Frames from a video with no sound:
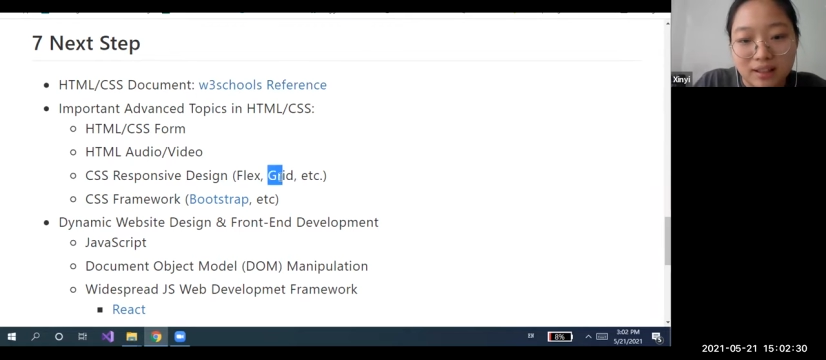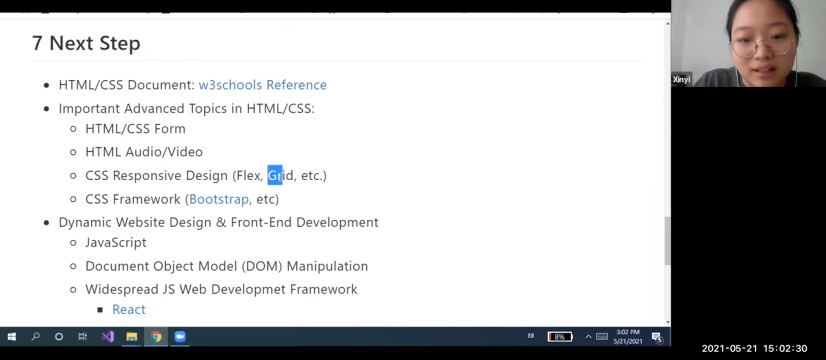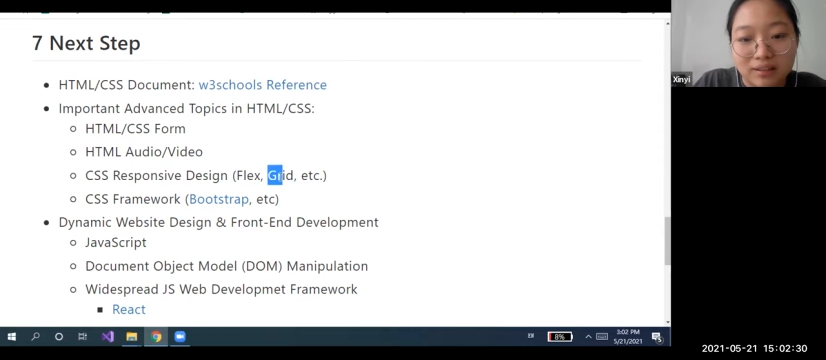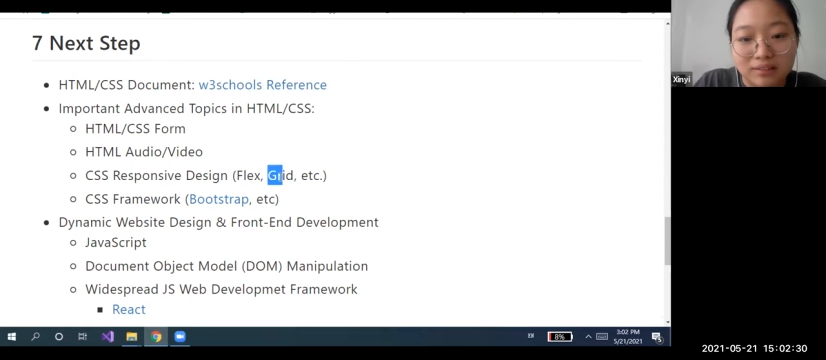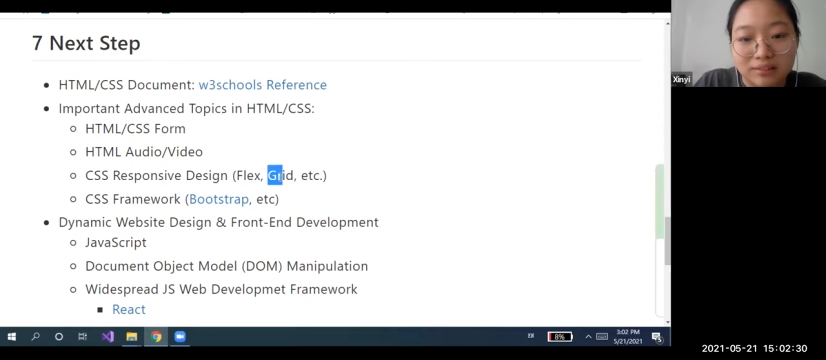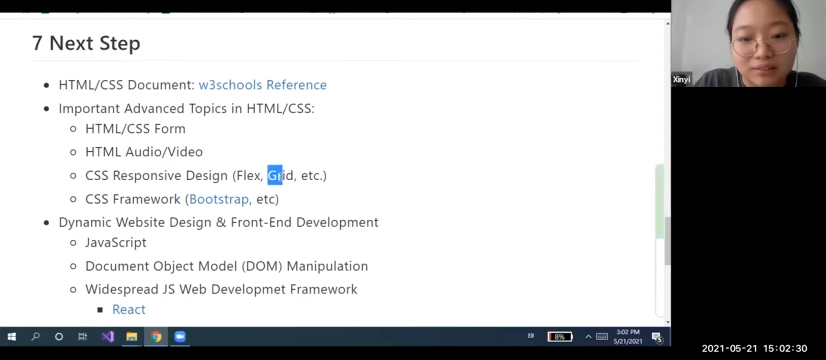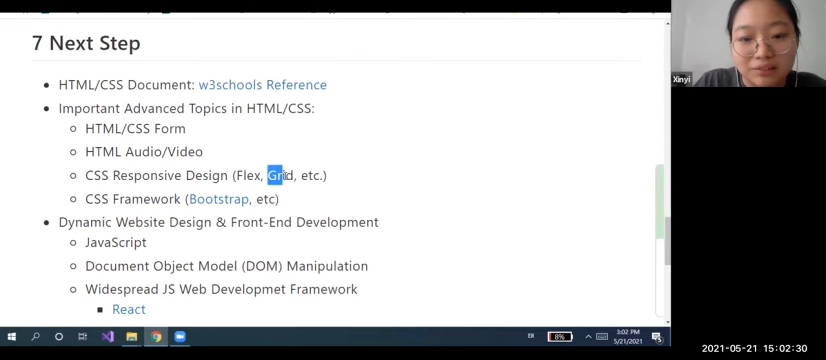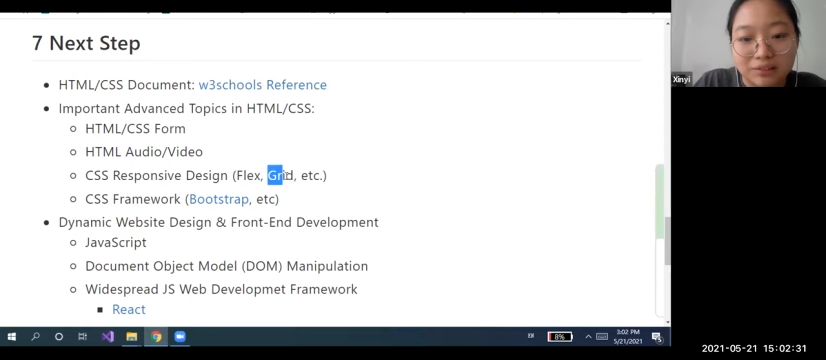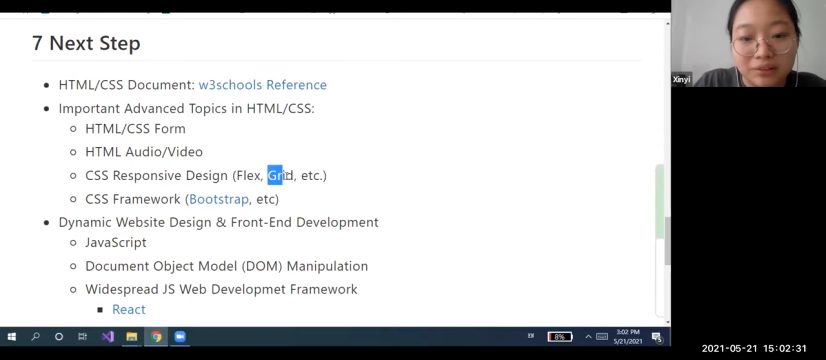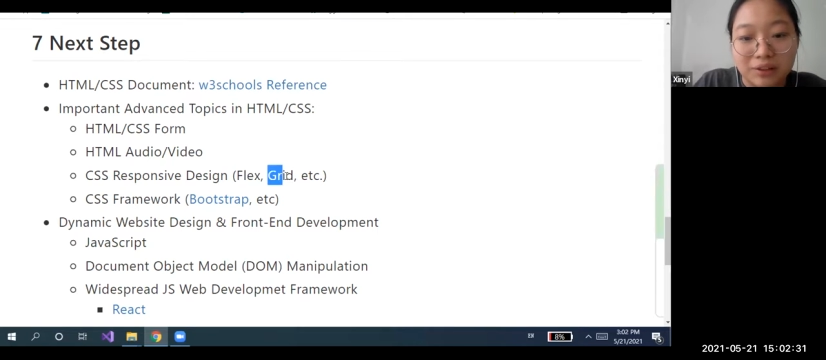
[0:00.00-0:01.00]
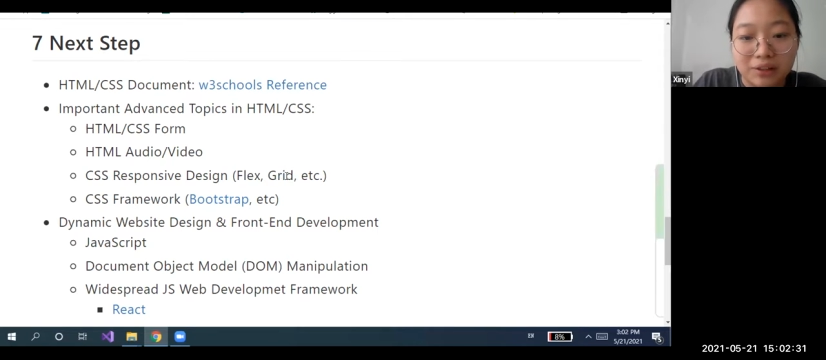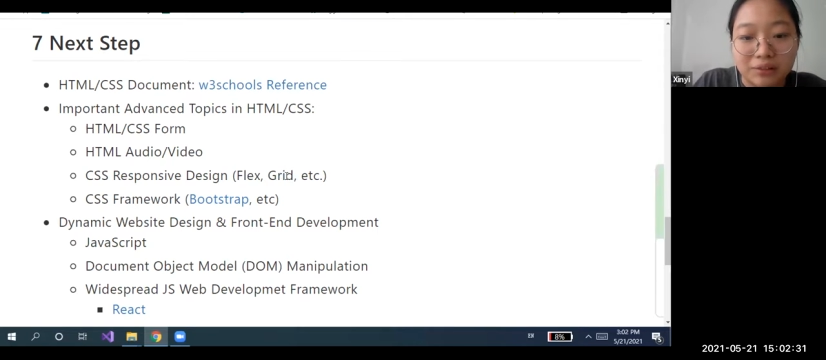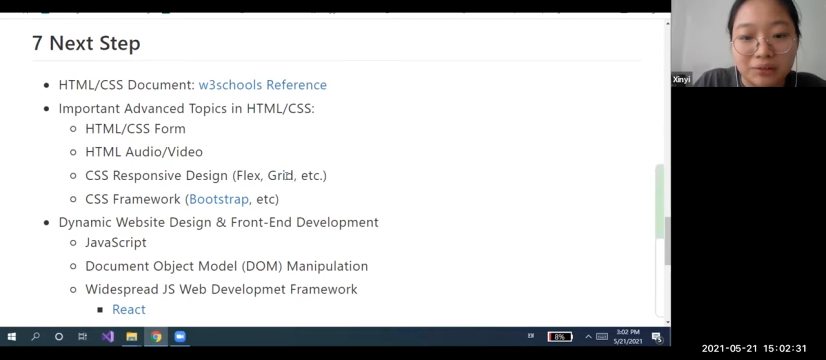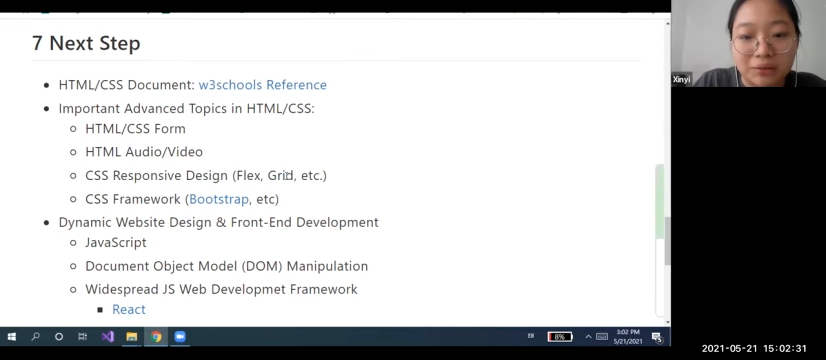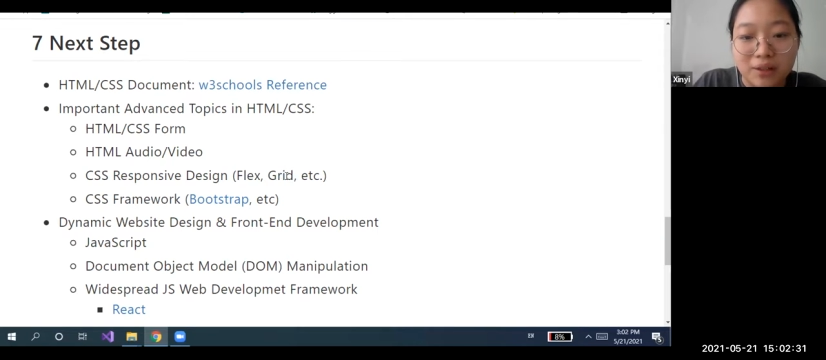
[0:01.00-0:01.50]
on
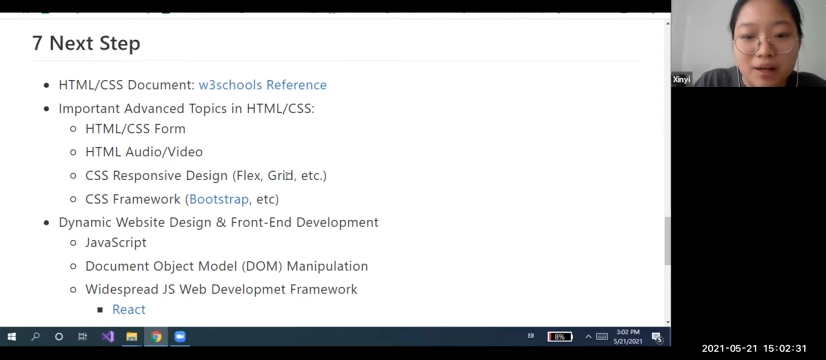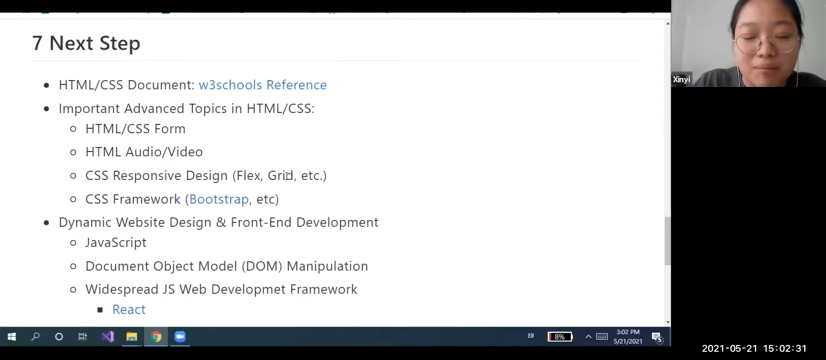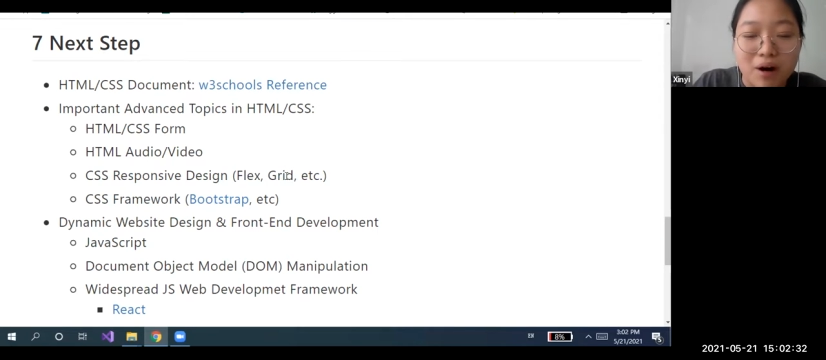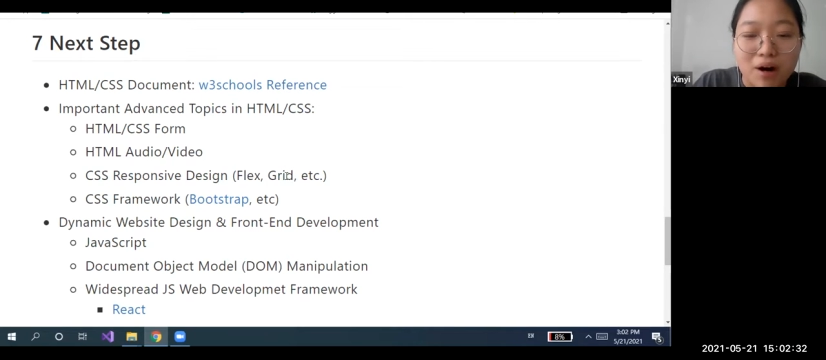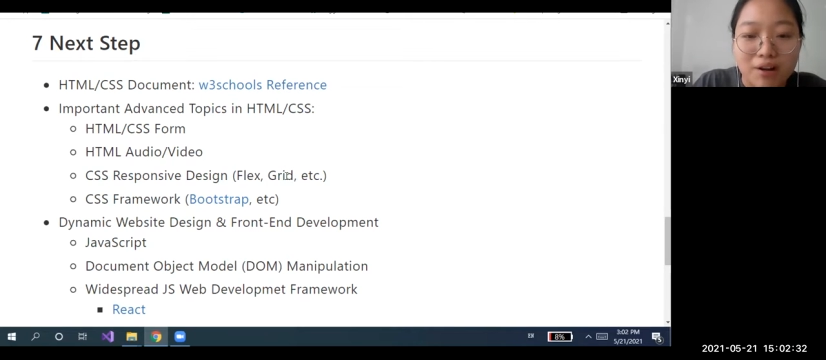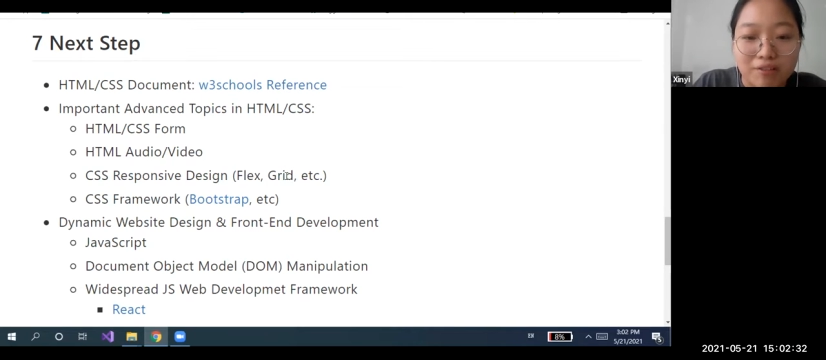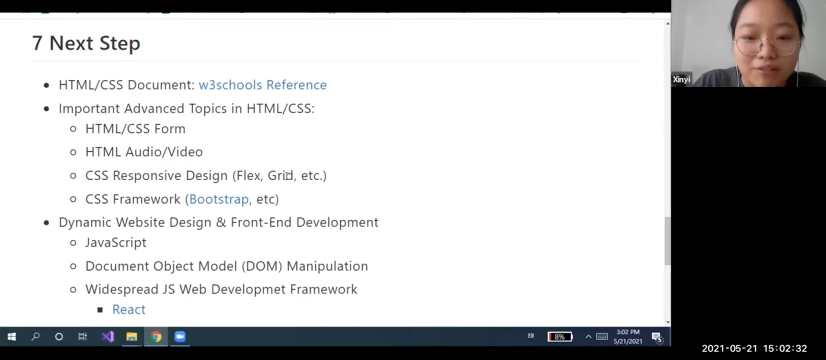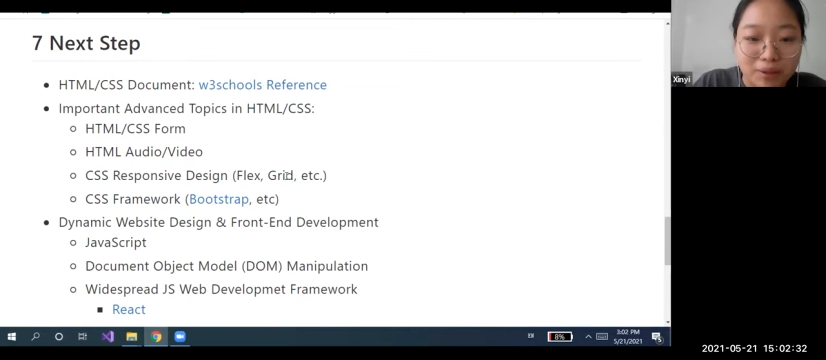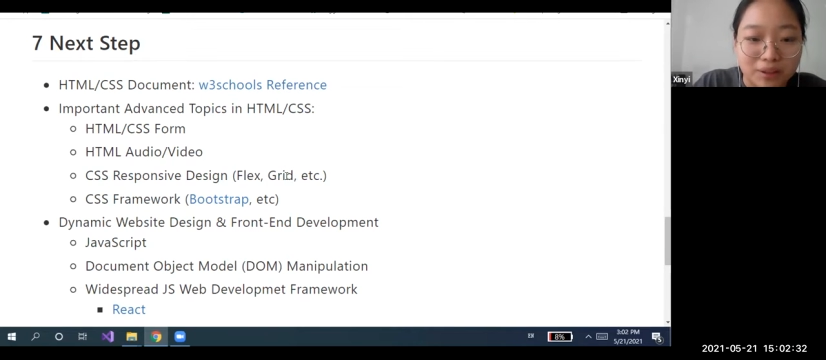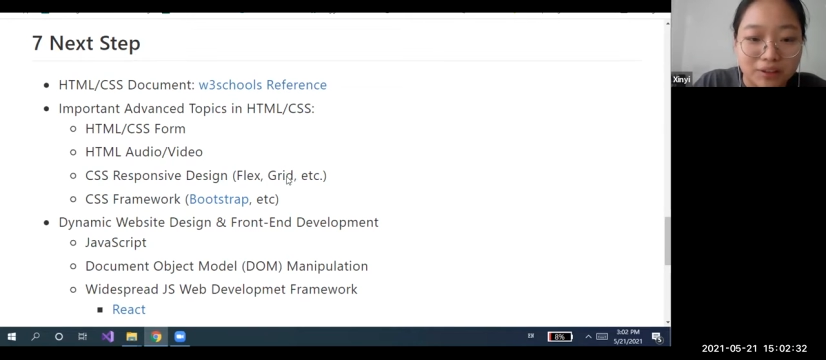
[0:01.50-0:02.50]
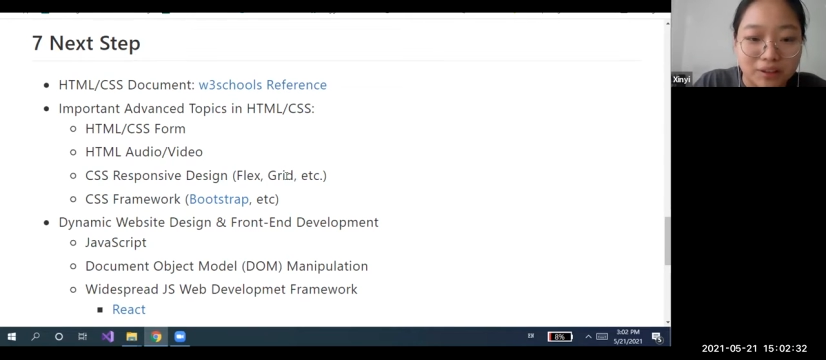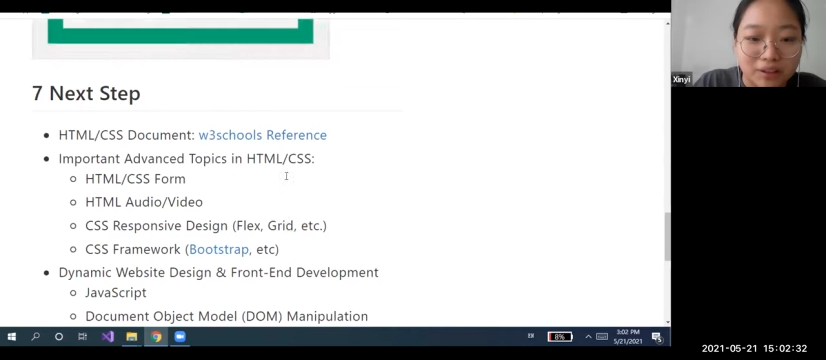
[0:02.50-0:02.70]
Google. You will get more information